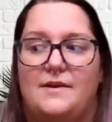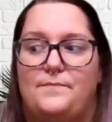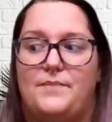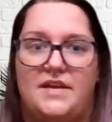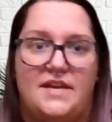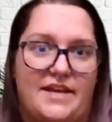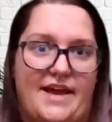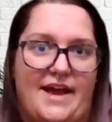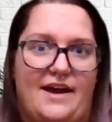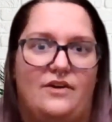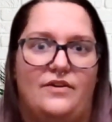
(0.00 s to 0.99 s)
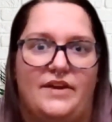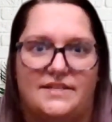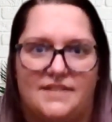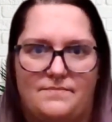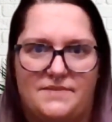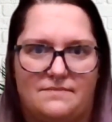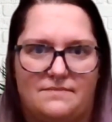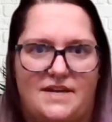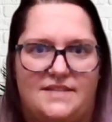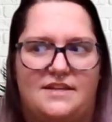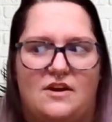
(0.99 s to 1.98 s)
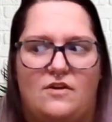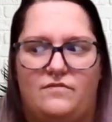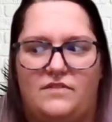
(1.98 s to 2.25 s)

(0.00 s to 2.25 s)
being out, accepting myself,